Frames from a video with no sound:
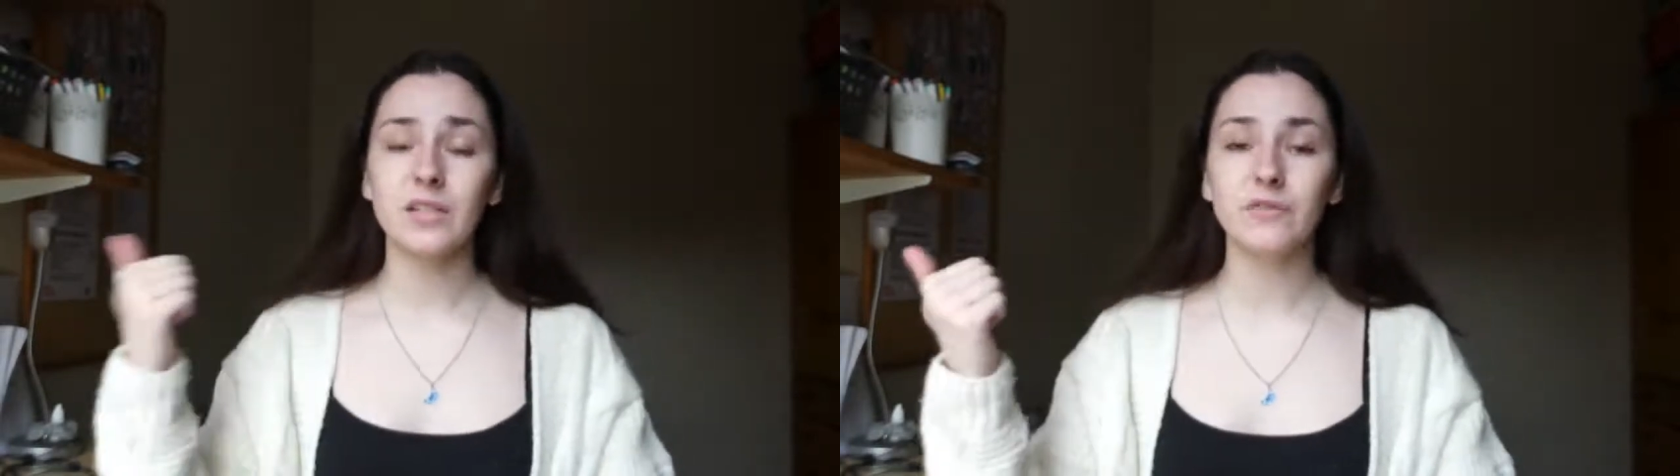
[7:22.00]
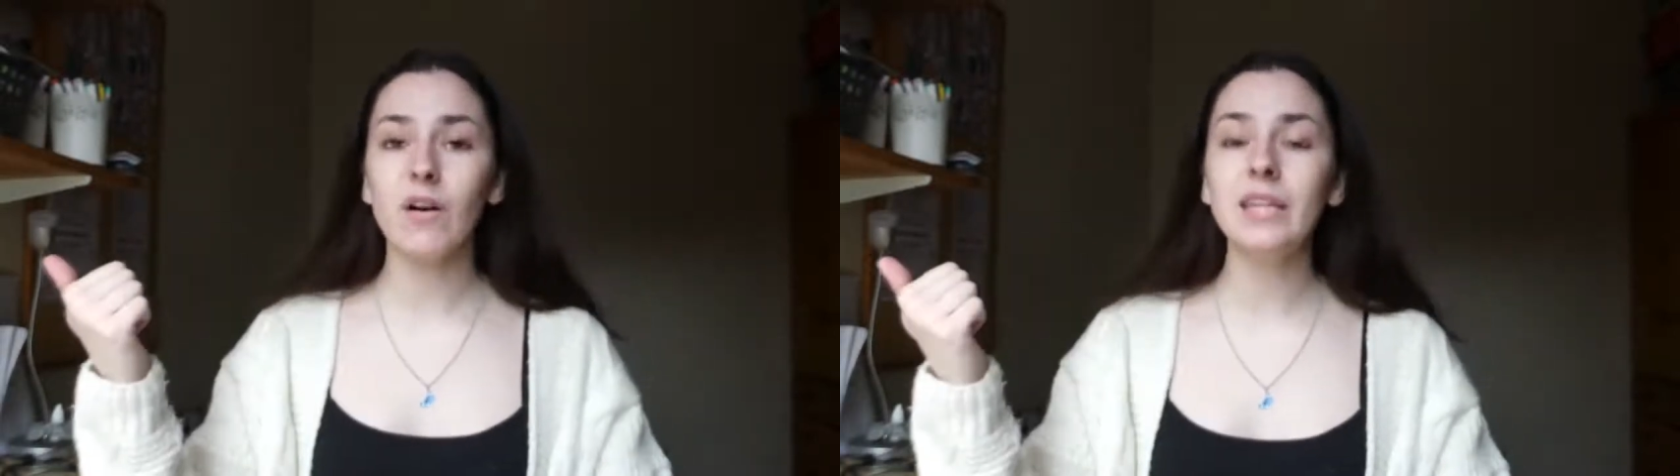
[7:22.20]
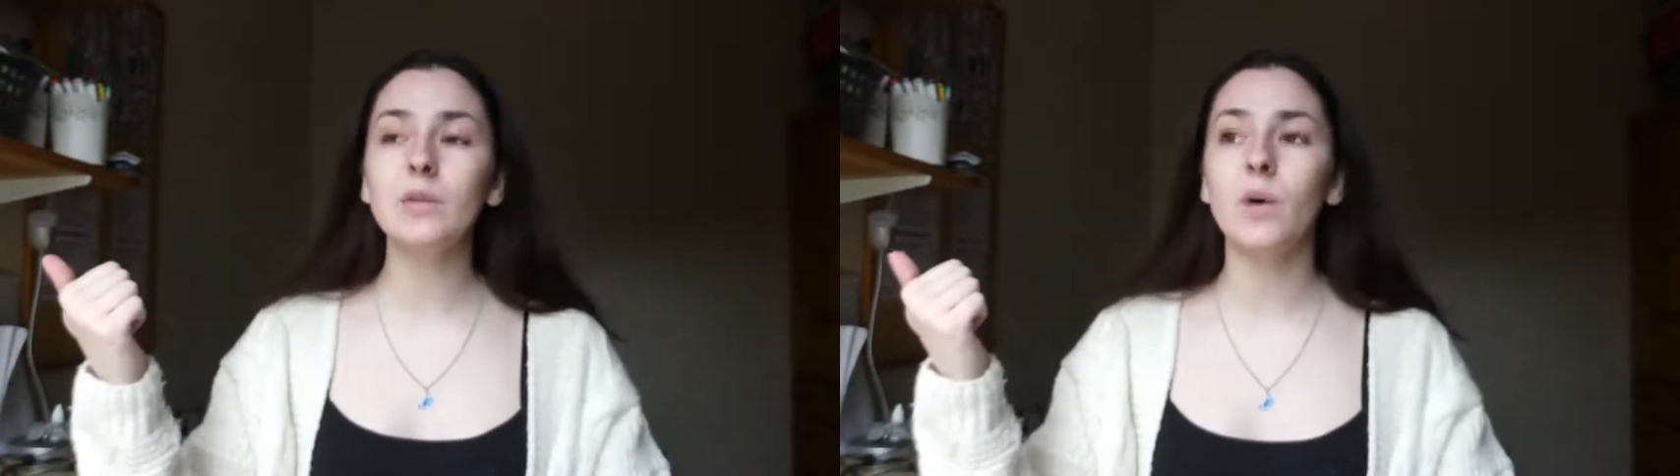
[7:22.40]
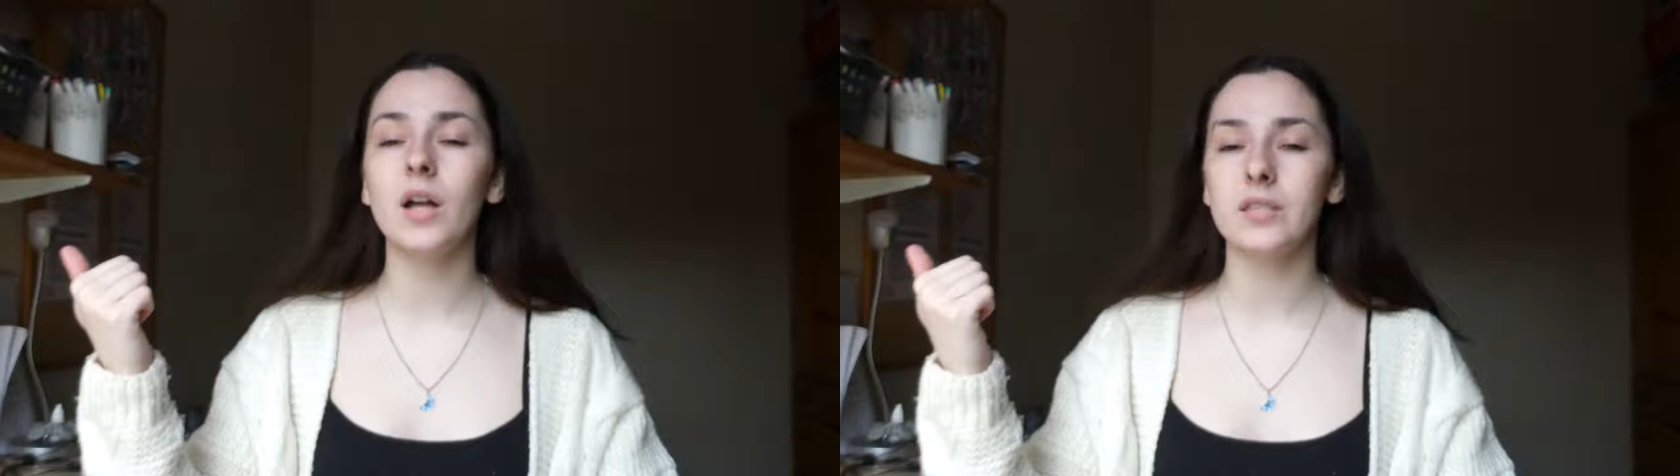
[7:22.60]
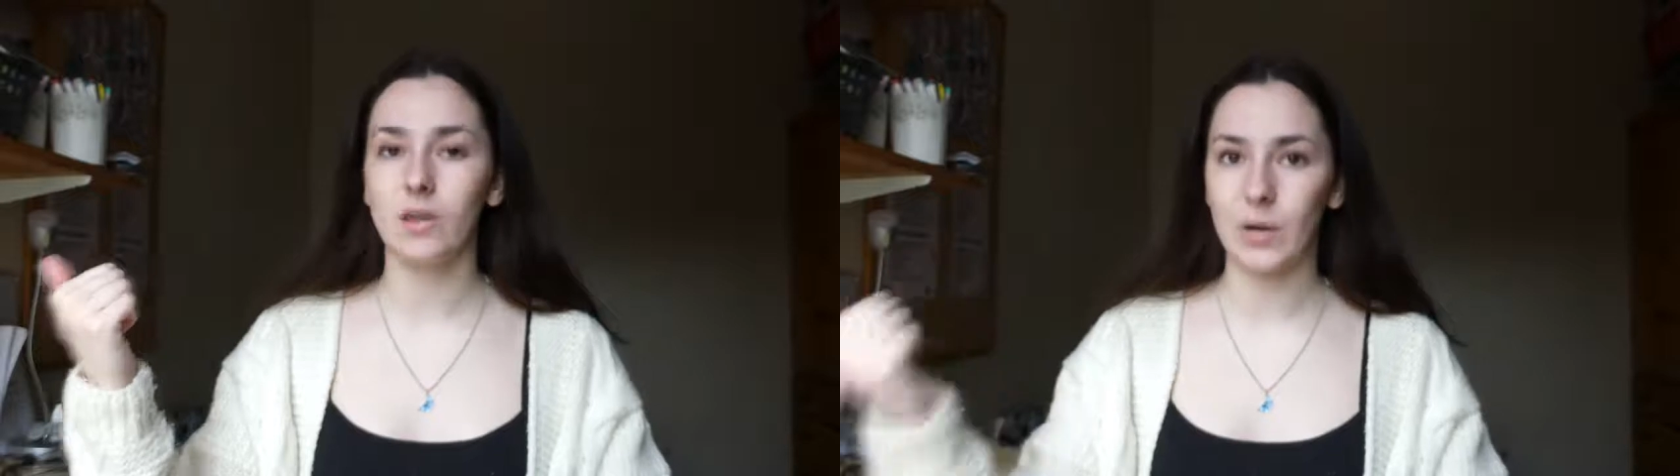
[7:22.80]
define the
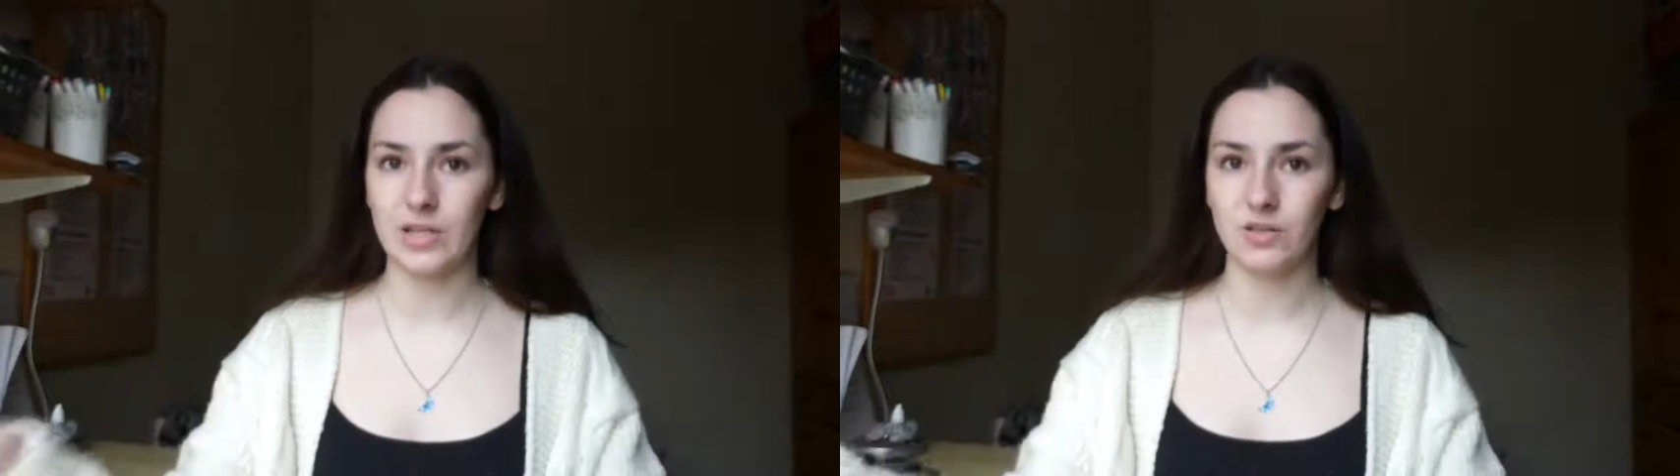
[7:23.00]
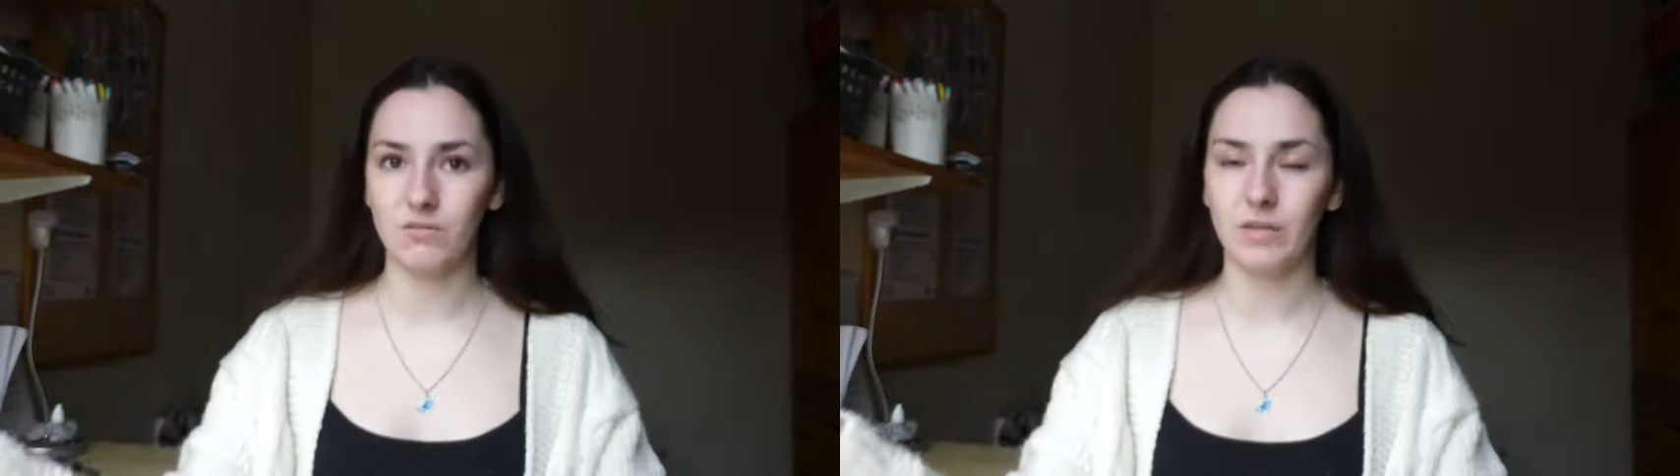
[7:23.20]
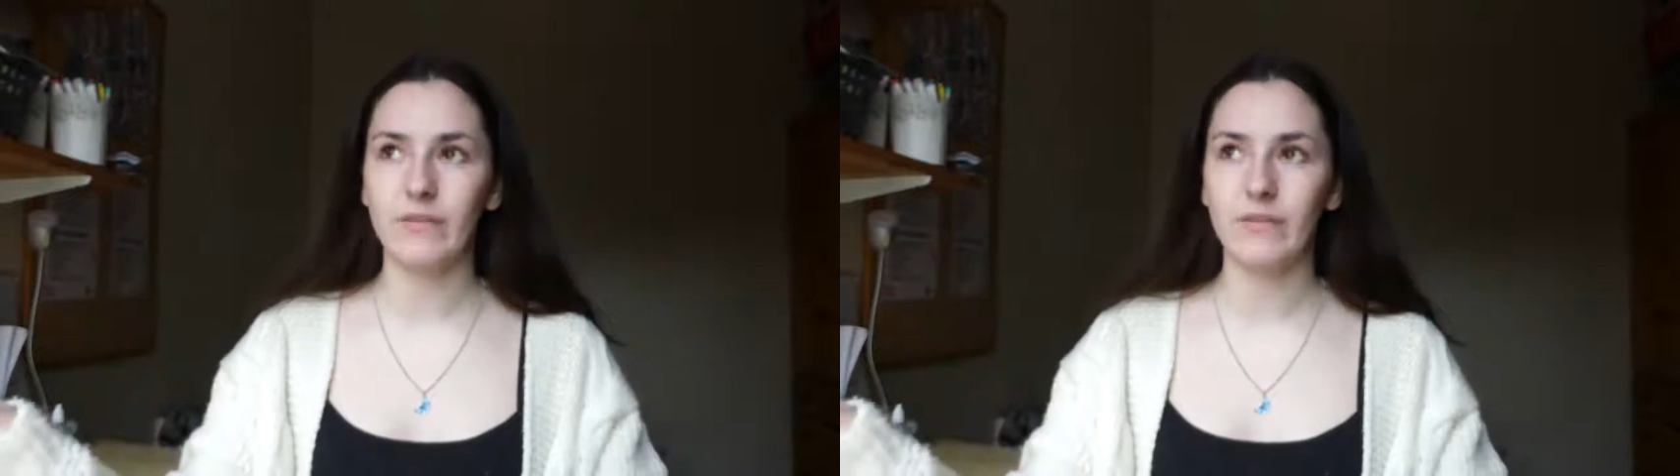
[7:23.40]
words in the question.